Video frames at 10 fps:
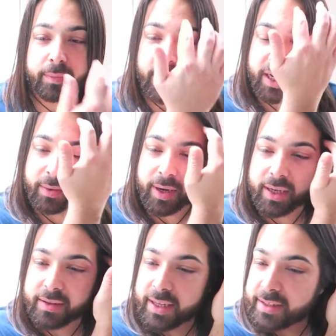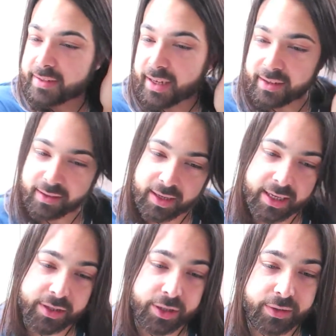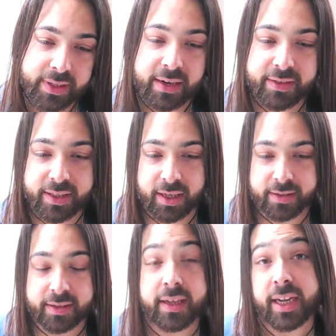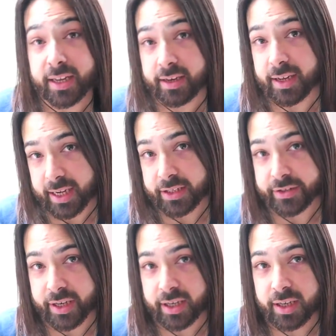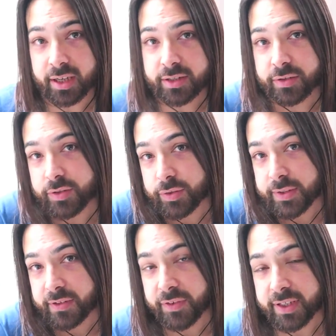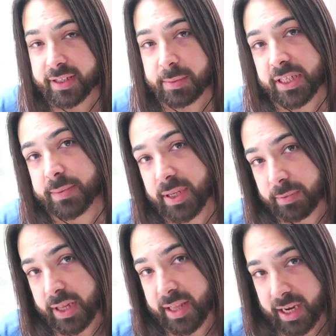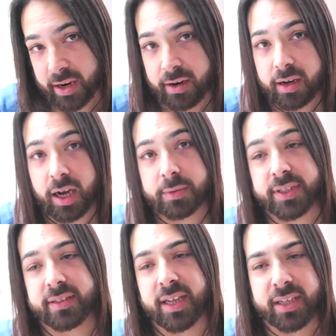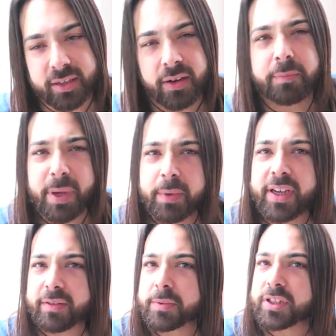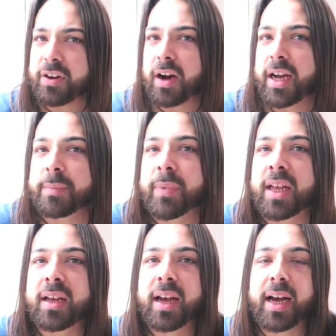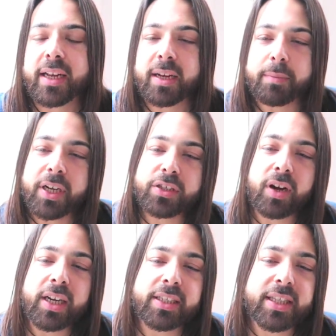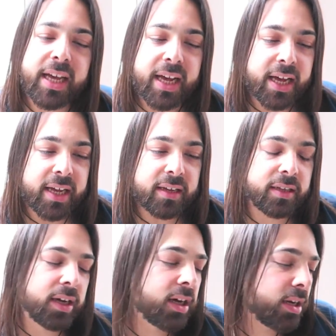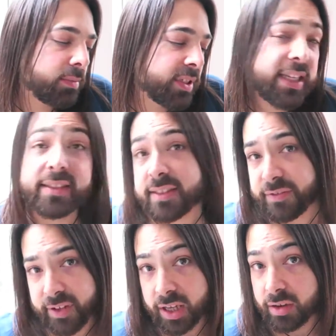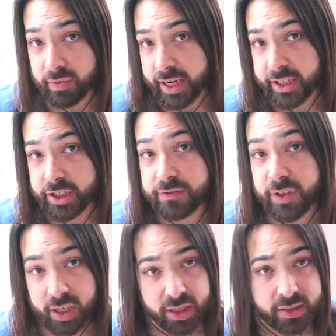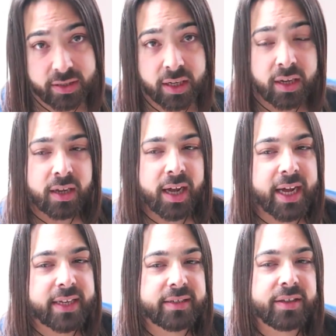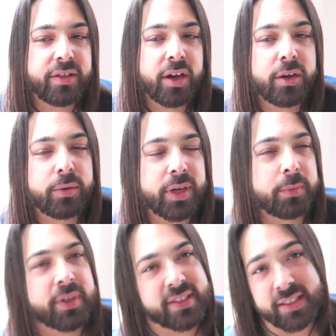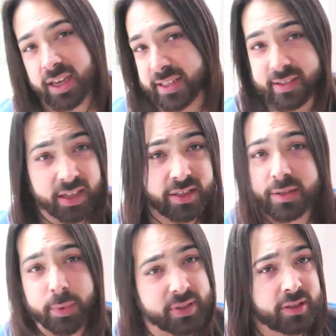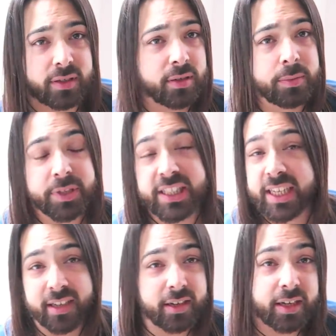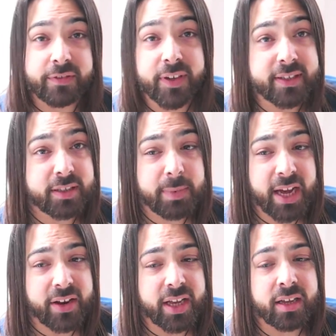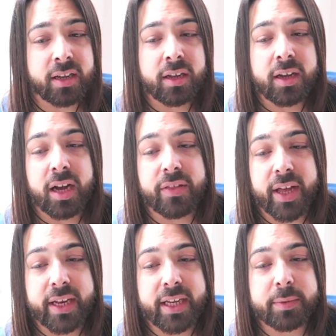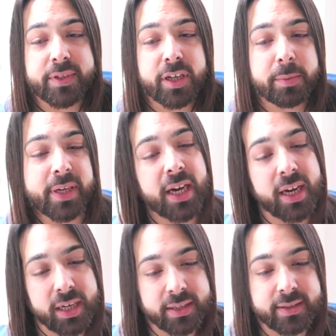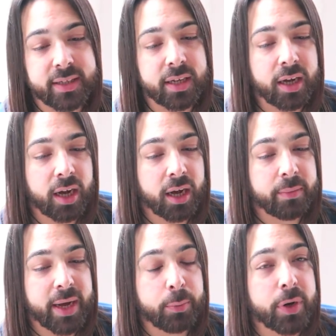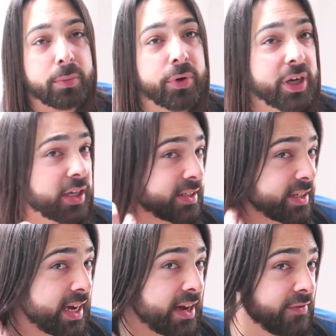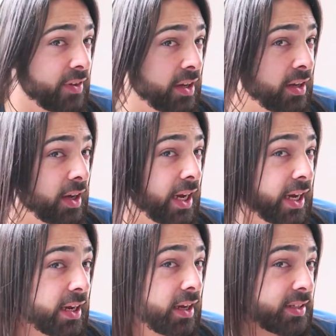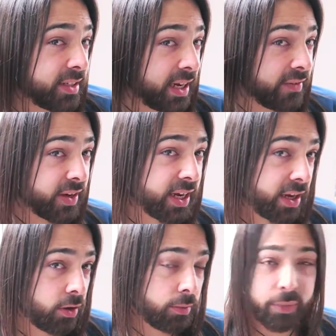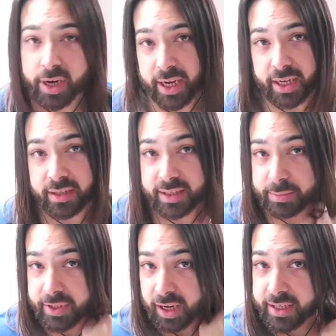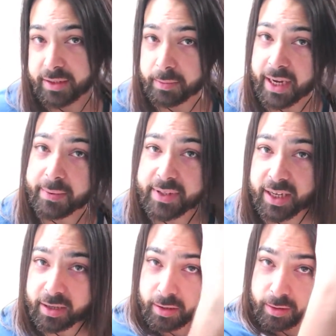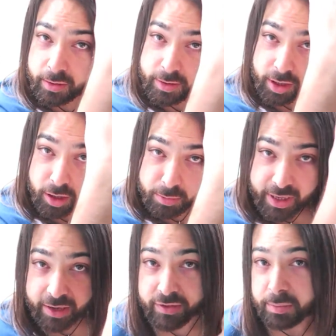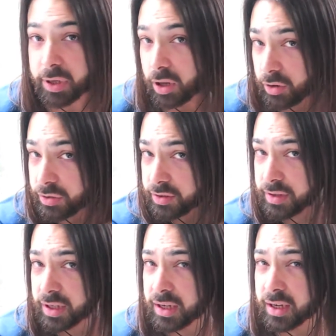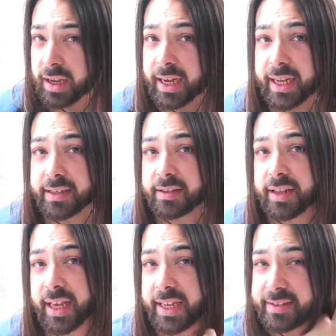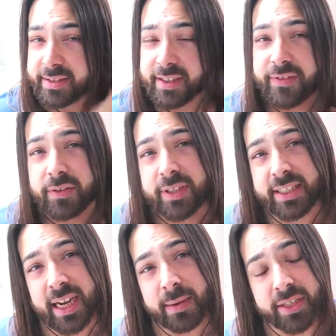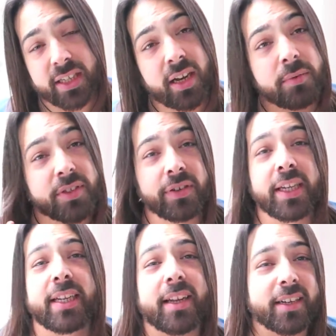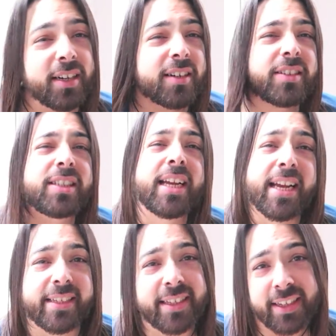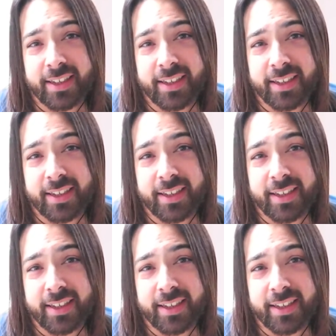Anyway, they sell and use Kerastase in Electric. So of course, the first couple of times I went there, I was just like, oh, maybe I'll give them a try. And I tried their Densifique range first. And though it was nice, I just wasn't particularly fussed about it. And then it was only because at one point I did have a ombre dip dye, so my hair was like dark brown to blonde, and the ends did feel really damaged, and I was really like, oh shit.